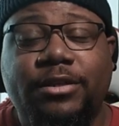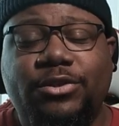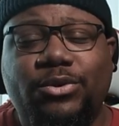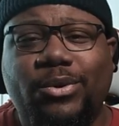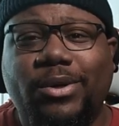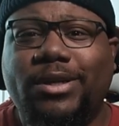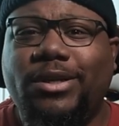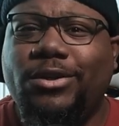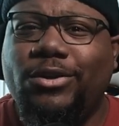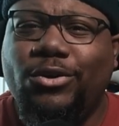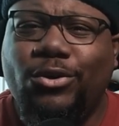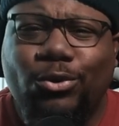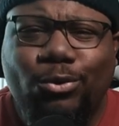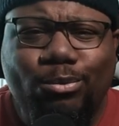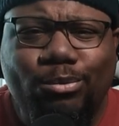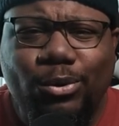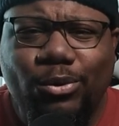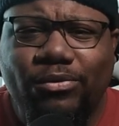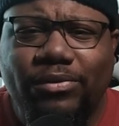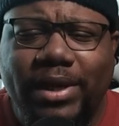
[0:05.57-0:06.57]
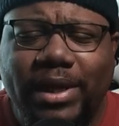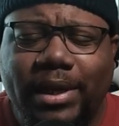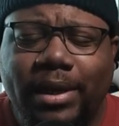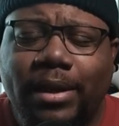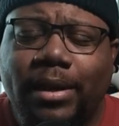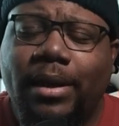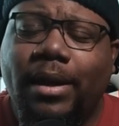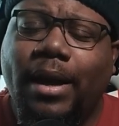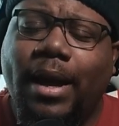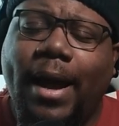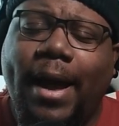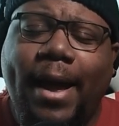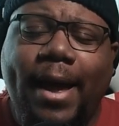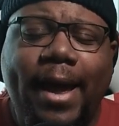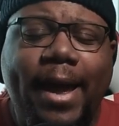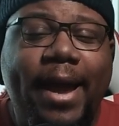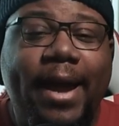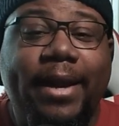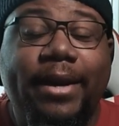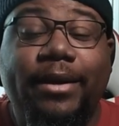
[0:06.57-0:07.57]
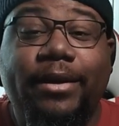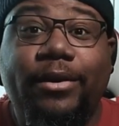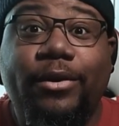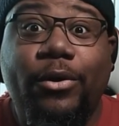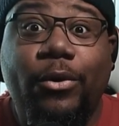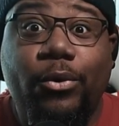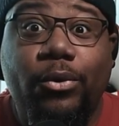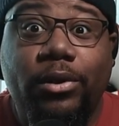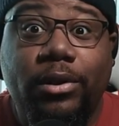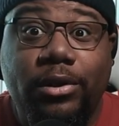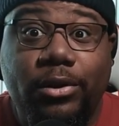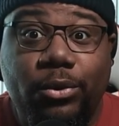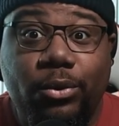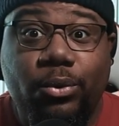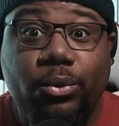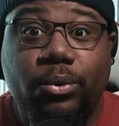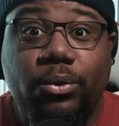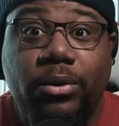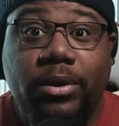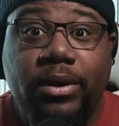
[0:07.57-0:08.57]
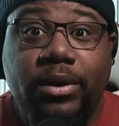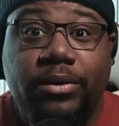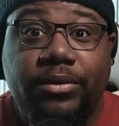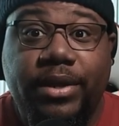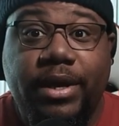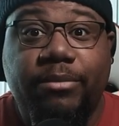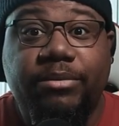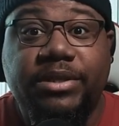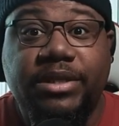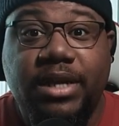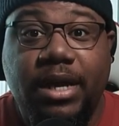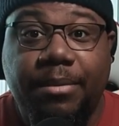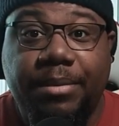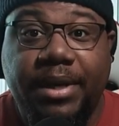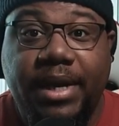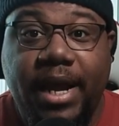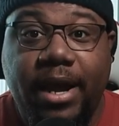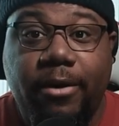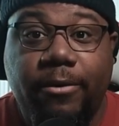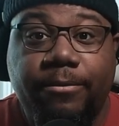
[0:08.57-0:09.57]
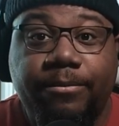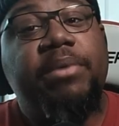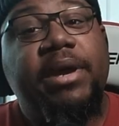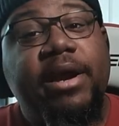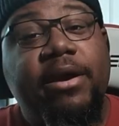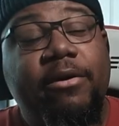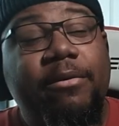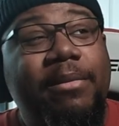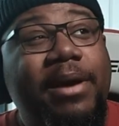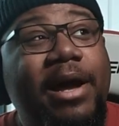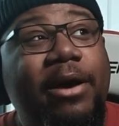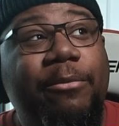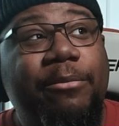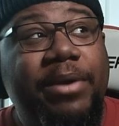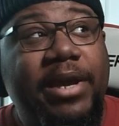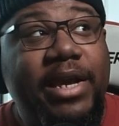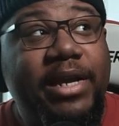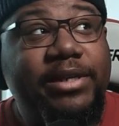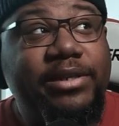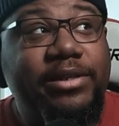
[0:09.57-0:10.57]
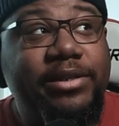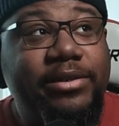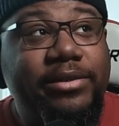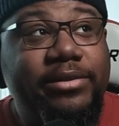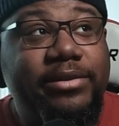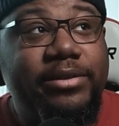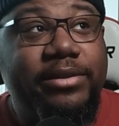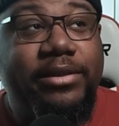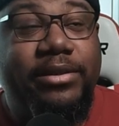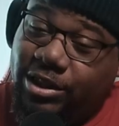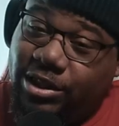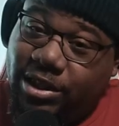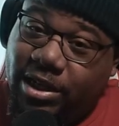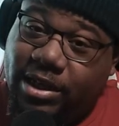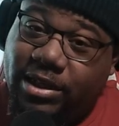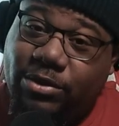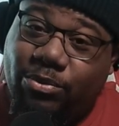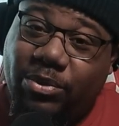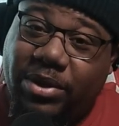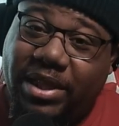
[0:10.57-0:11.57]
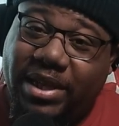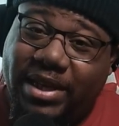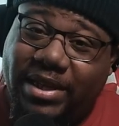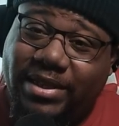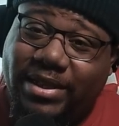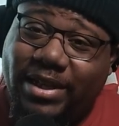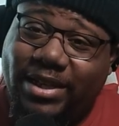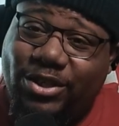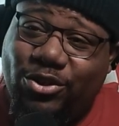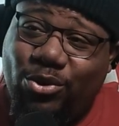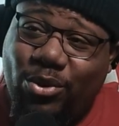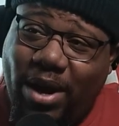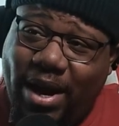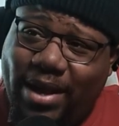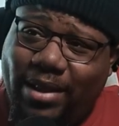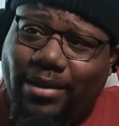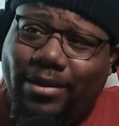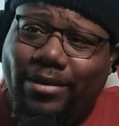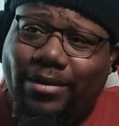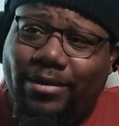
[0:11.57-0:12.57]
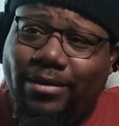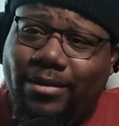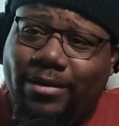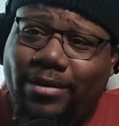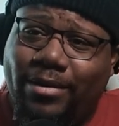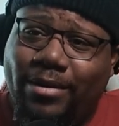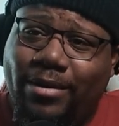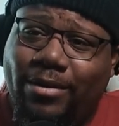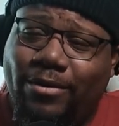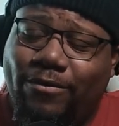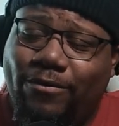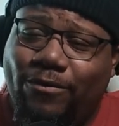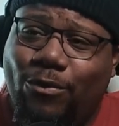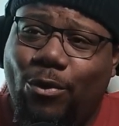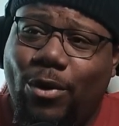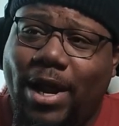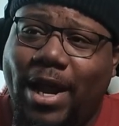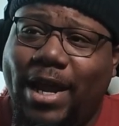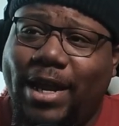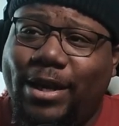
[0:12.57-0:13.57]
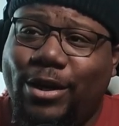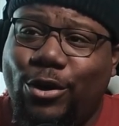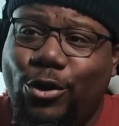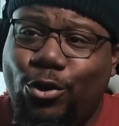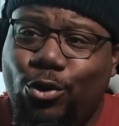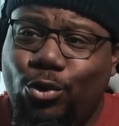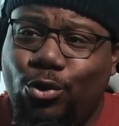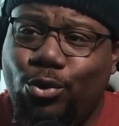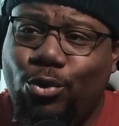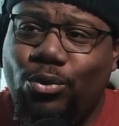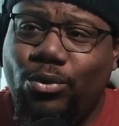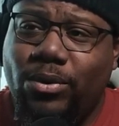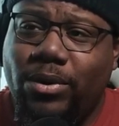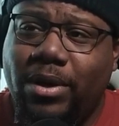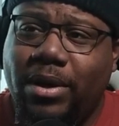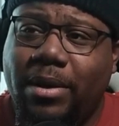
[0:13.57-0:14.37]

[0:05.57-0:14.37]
to a new movie I had no clue that was coming out. Paramount Pictures just released a trailer for a new